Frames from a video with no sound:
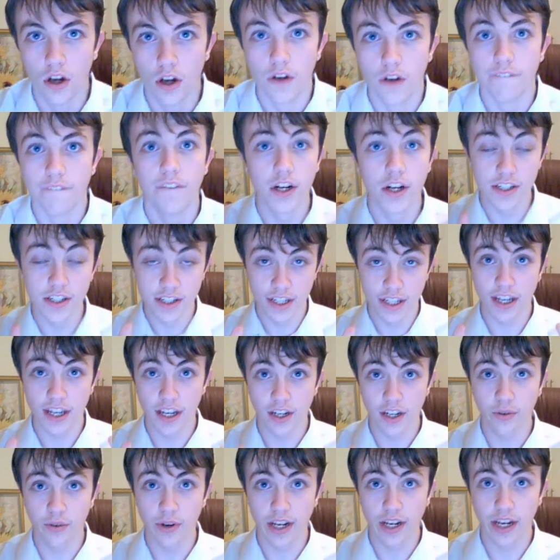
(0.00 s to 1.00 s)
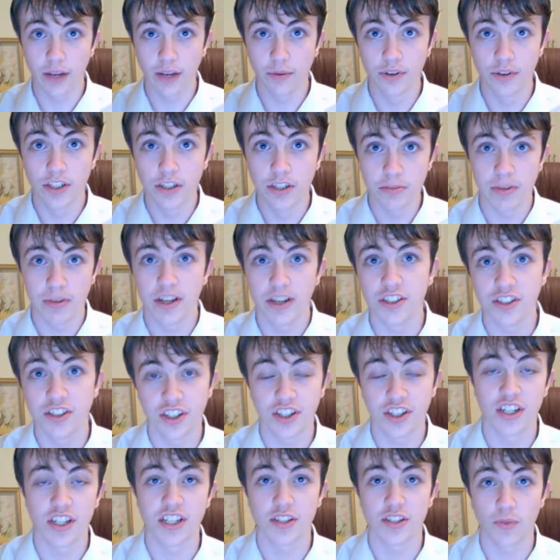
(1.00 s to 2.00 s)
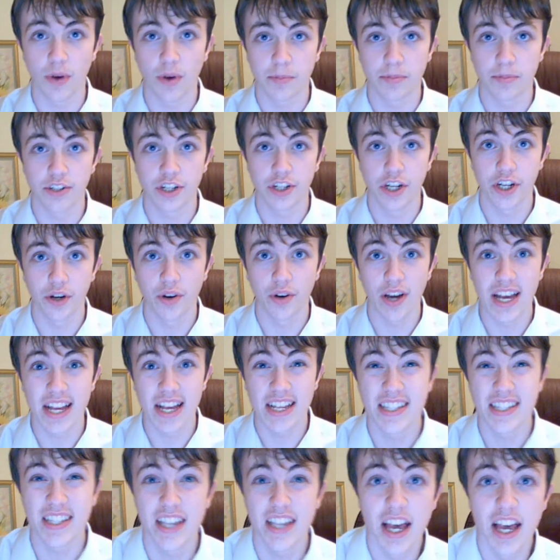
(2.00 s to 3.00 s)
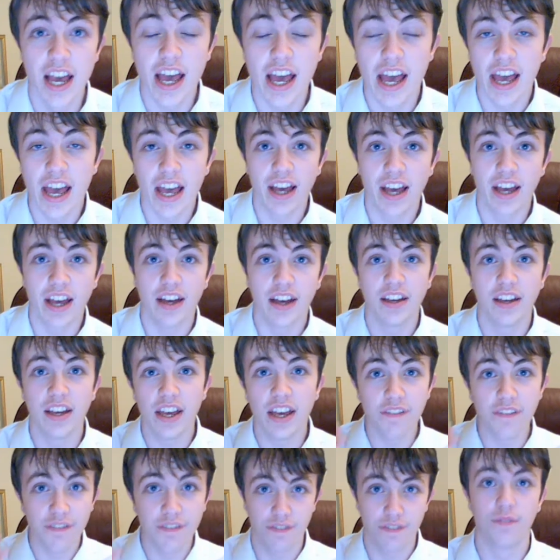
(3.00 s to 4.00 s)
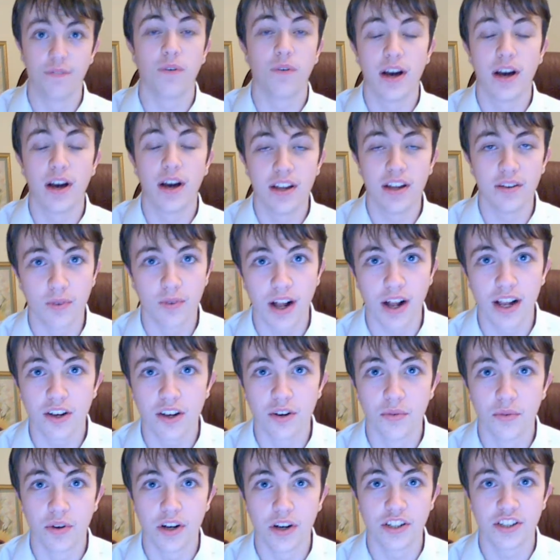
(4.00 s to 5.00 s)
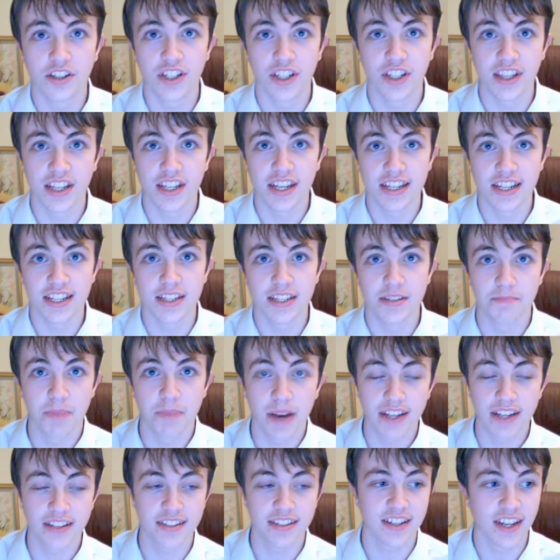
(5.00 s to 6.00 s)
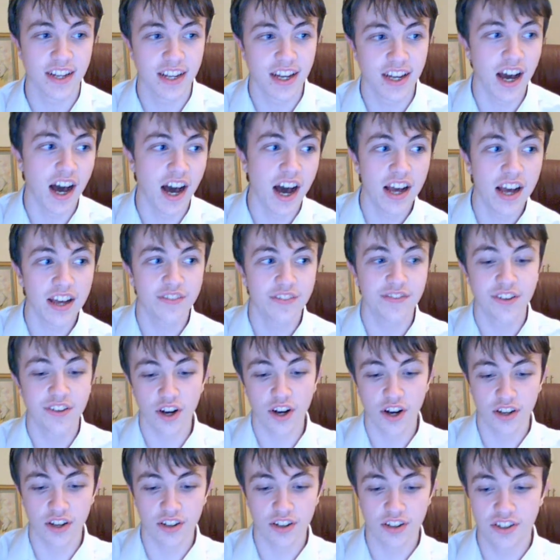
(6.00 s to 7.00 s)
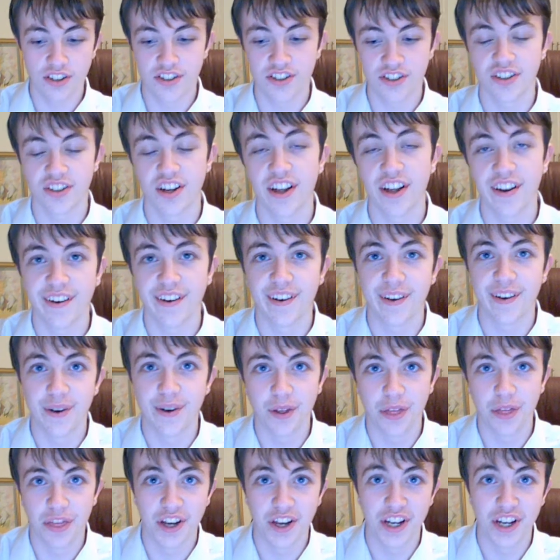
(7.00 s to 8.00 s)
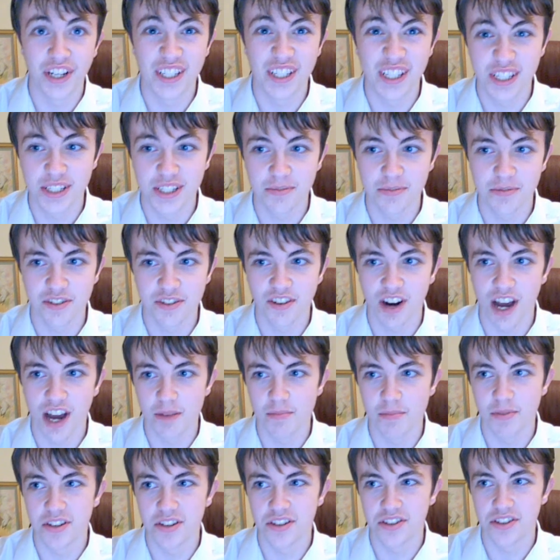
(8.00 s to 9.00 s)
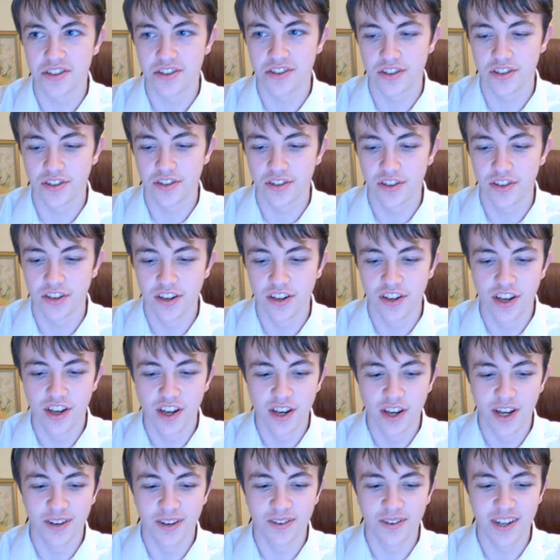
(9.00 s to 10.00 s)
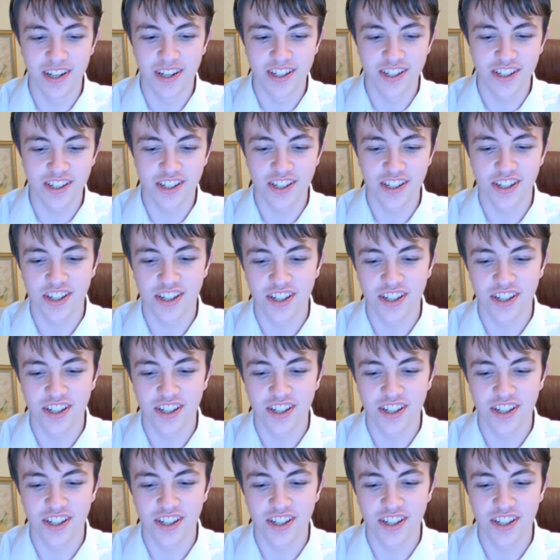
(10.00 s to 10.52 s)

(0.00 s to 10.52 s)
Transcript: First thing I quickly want to mention this web show is if while, while you're watching this, basically I have got, I don't know, 30 subscribers, which